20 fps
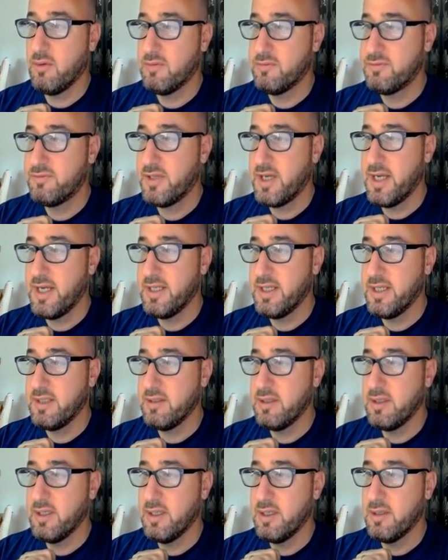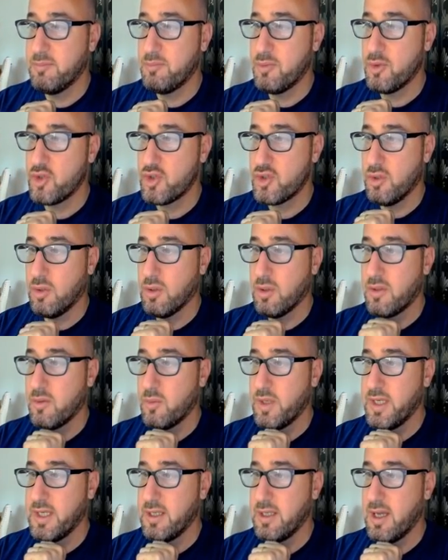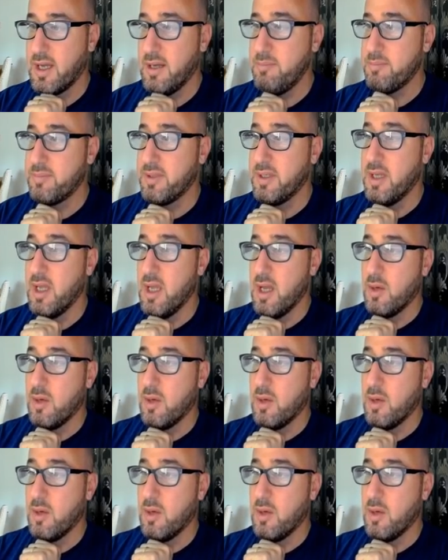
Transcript: on friday uh, push all the way up